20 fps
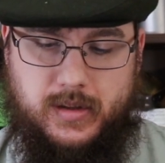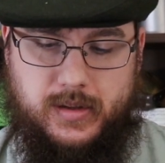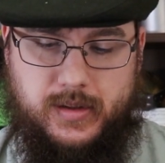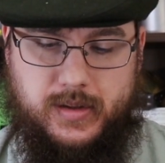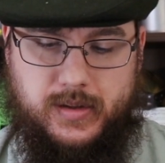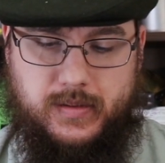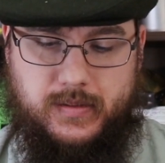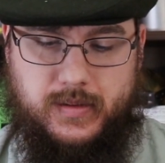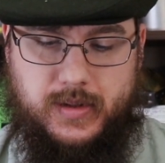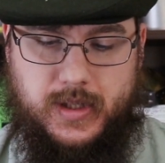
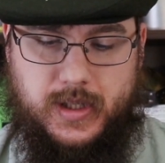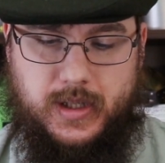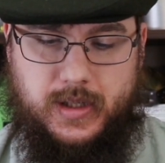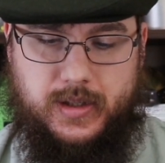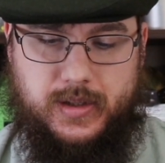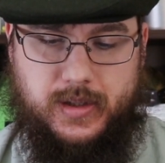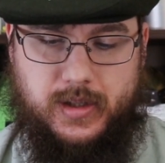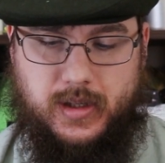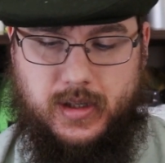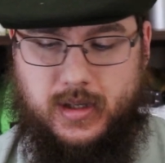So
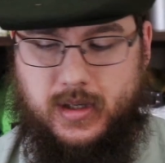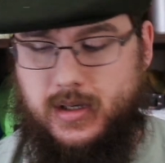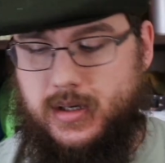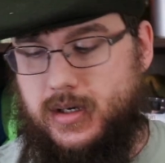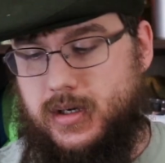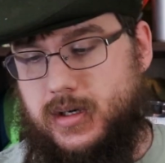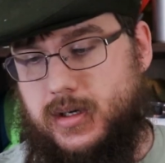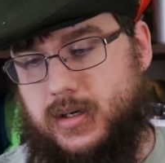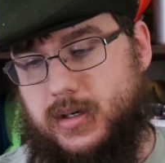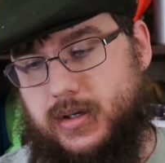these
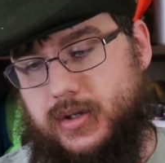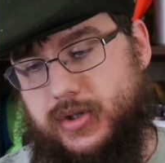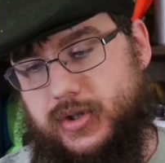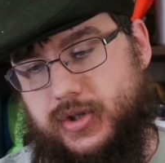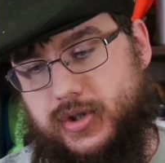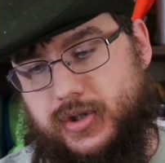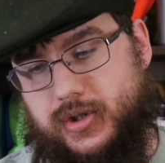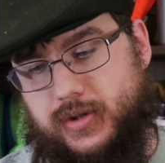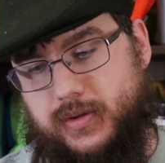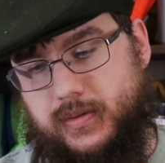are
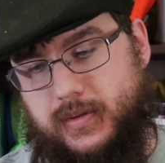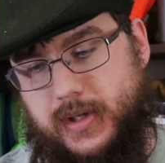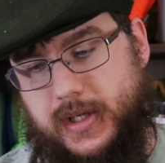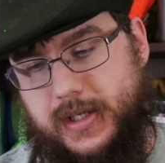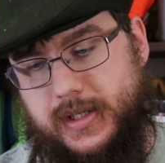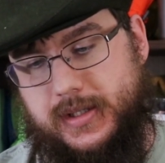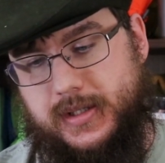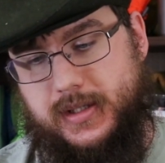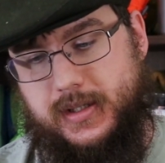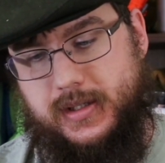
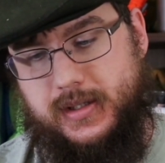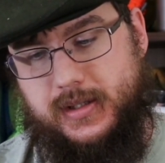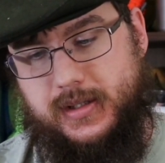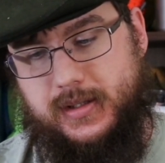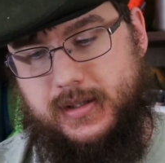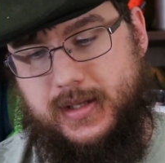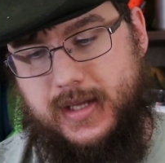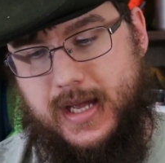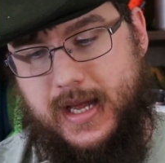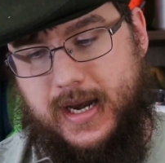
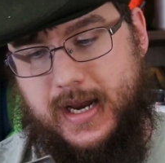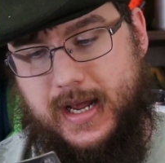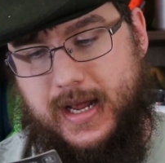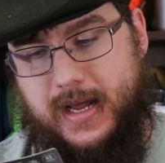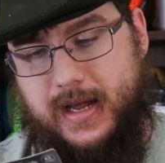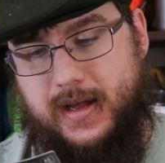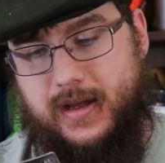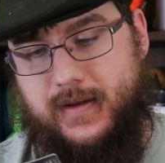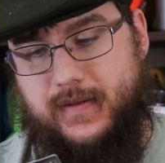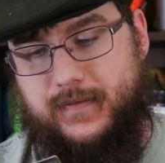shoelaces that
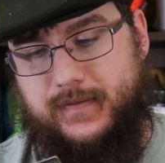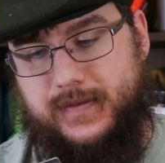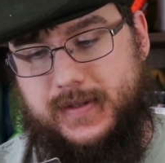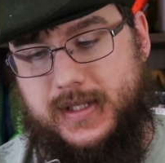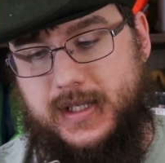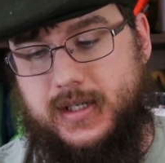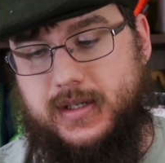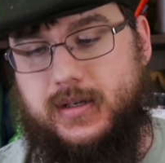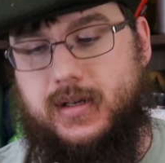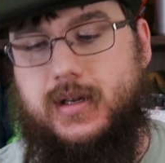have
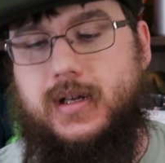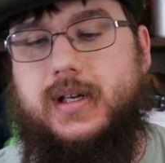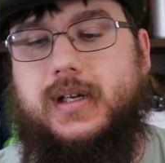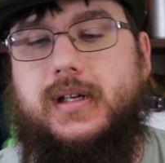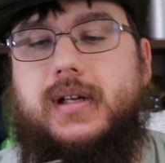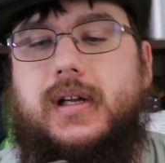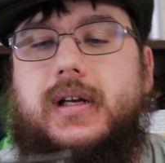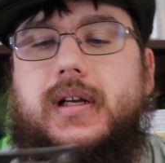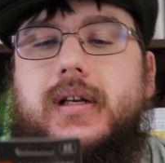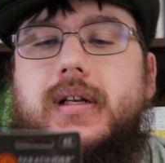tin
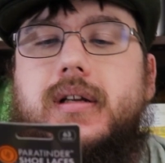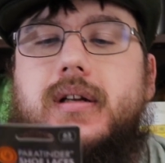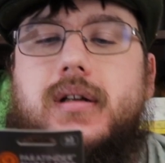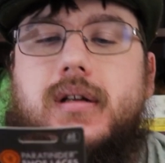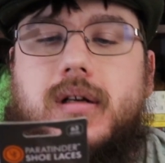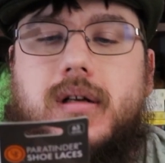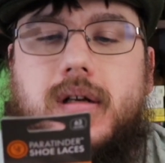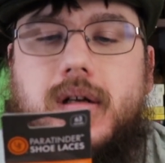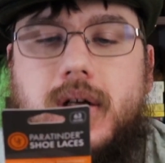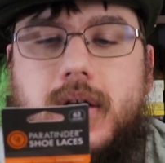ignite,
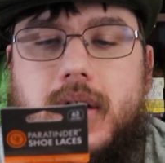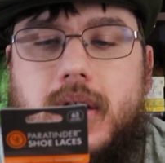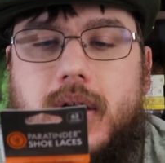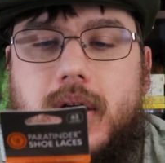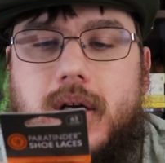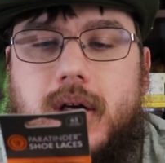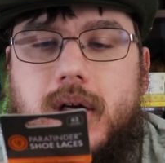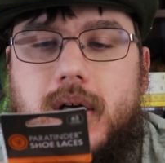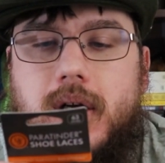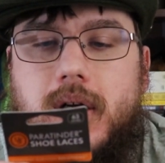
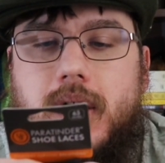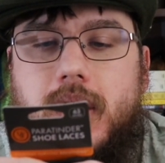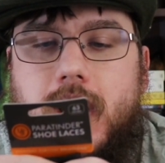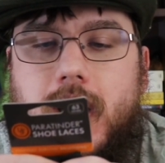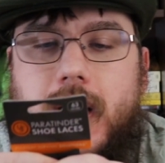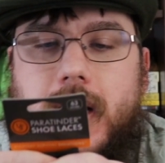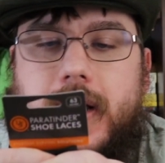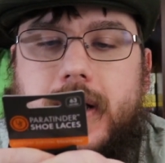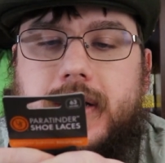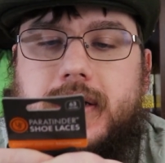
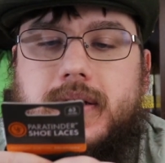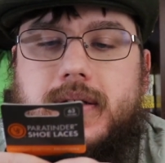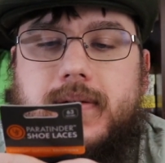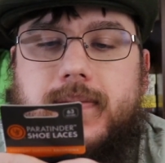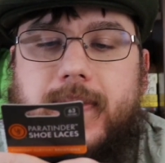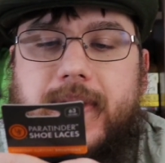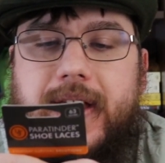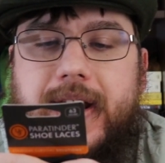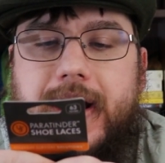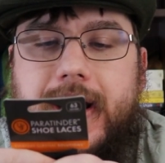uh,
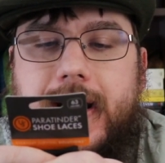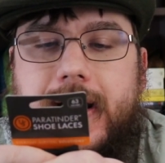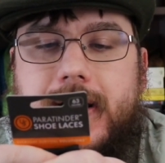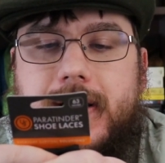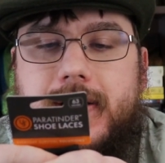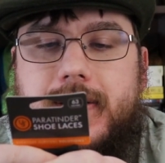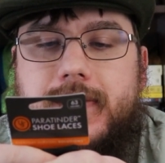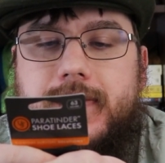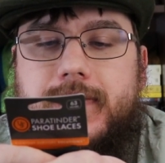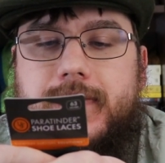that
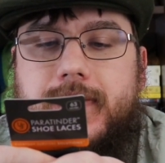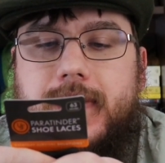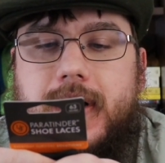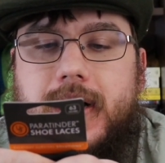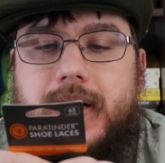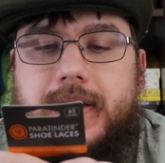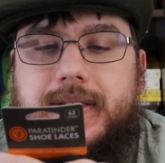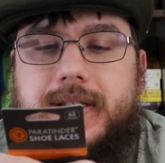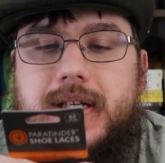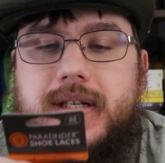have
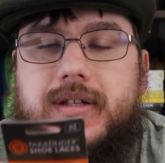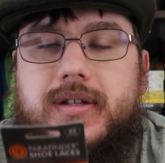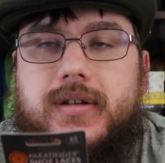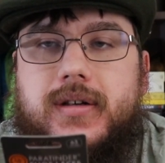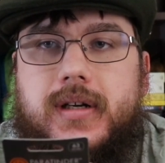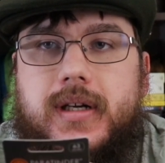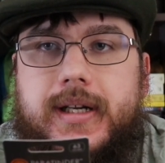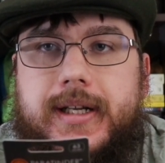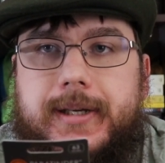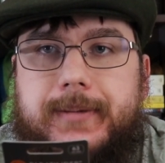uh,
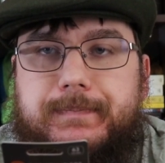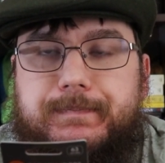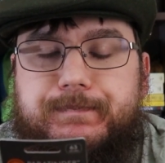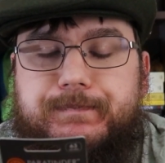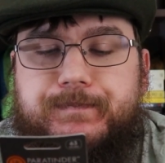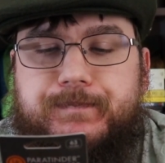tinder in it.